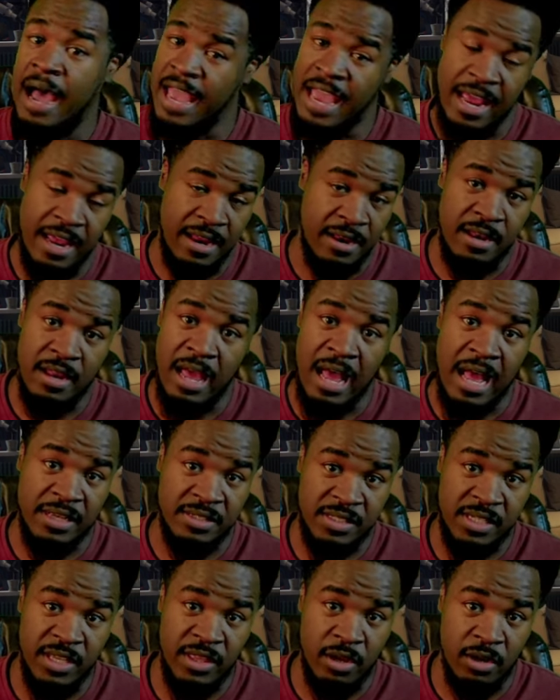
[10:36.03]
and I
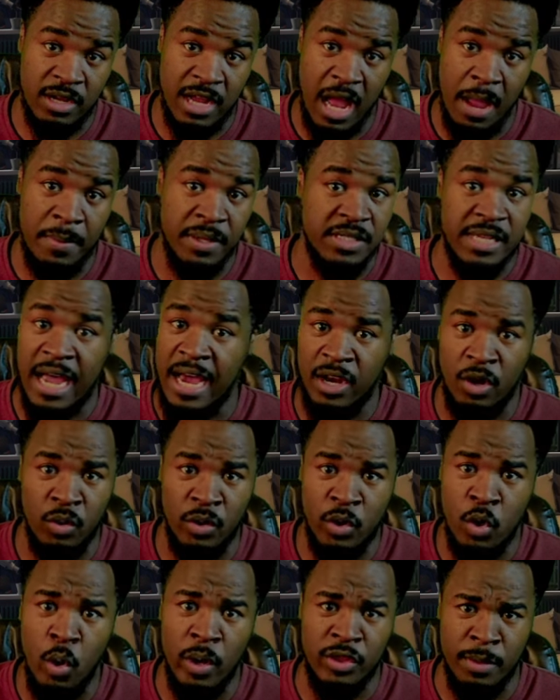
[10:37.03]
see their comments, I
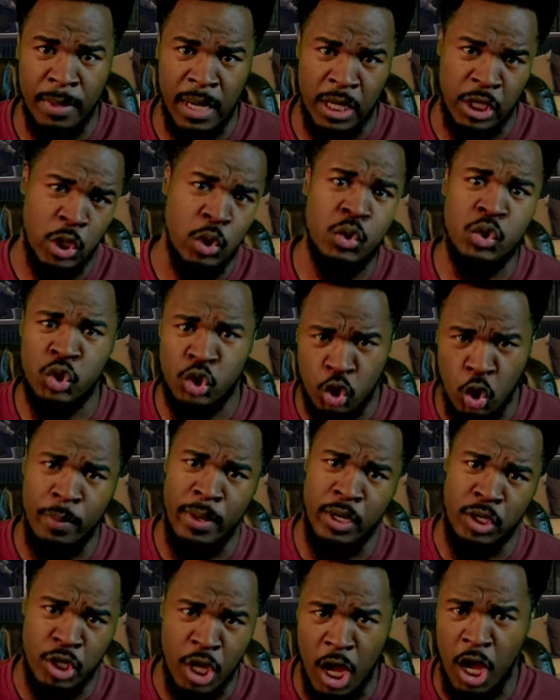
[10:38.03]
don't go at them like, you
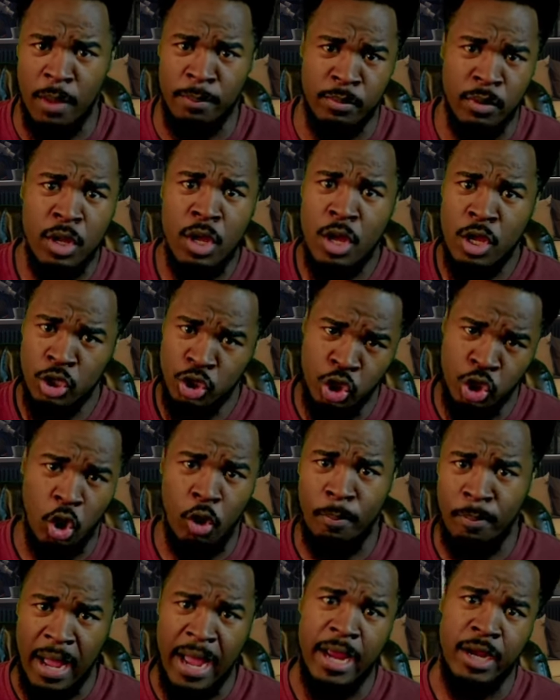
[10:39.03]
stupid, dumb Joe
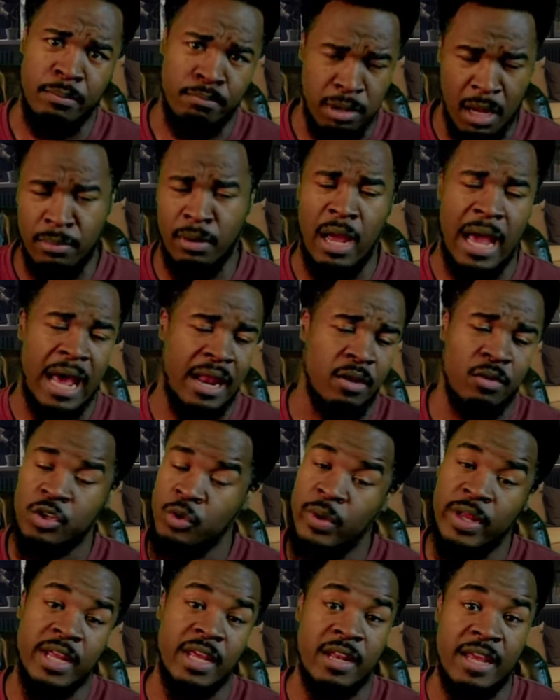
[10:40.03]
Biden, blah, blah. I don't
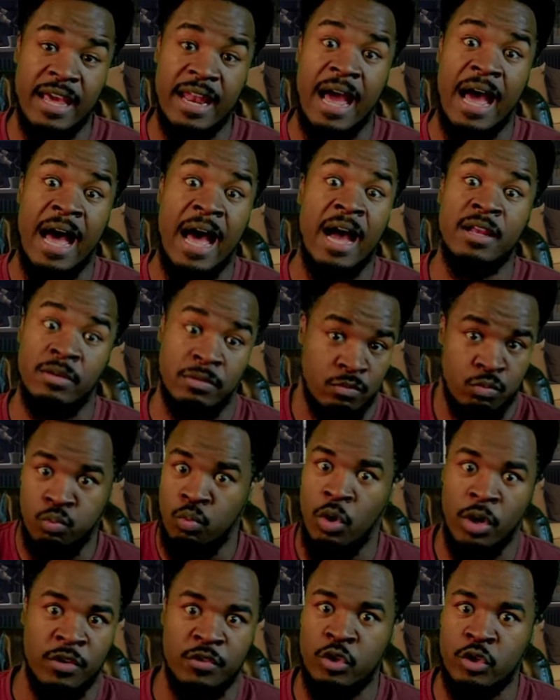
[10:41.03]
do any of that. I
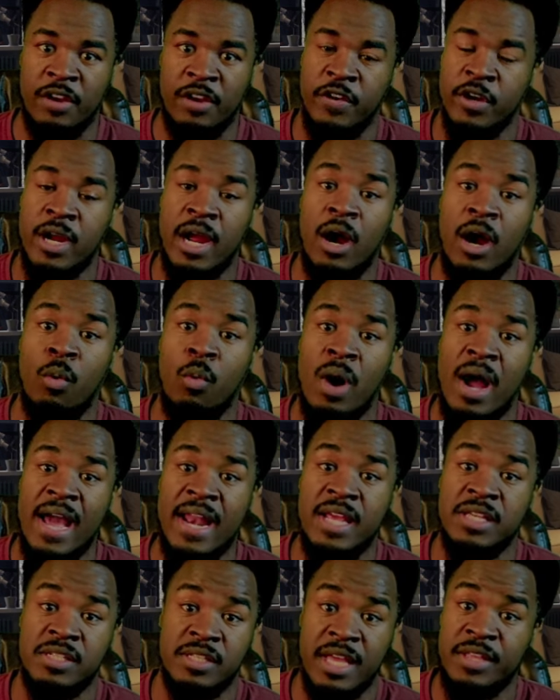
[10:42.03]
want to try to figure out why
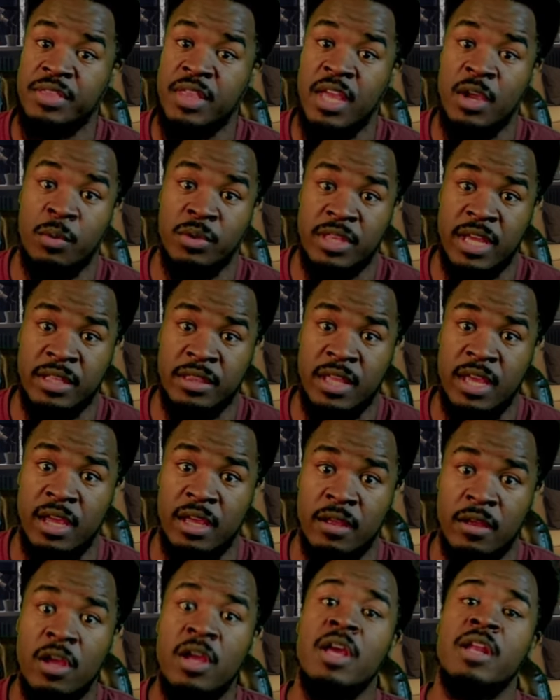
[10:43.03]
it is that they think what they
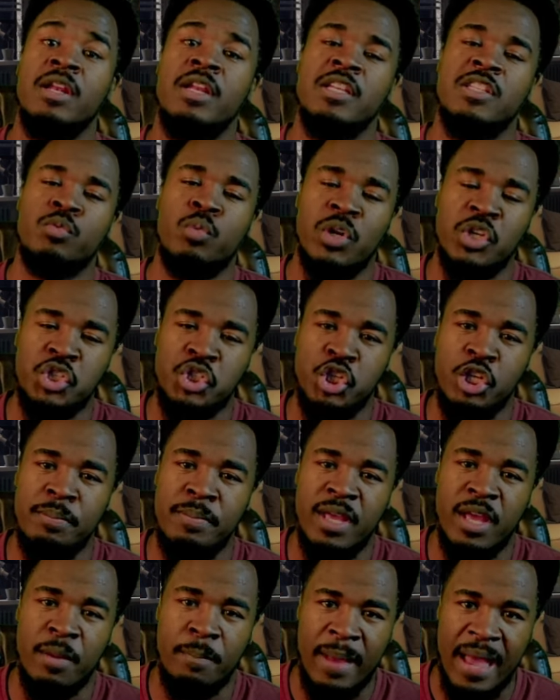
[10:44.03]
think. This is what it
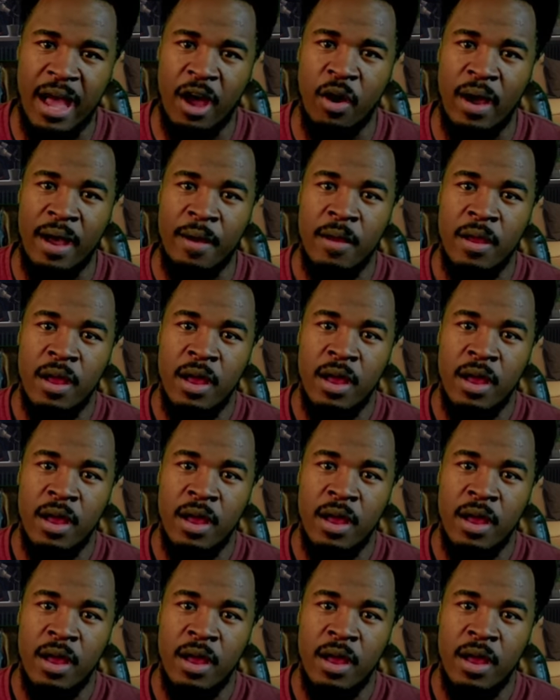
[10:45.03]
should be about,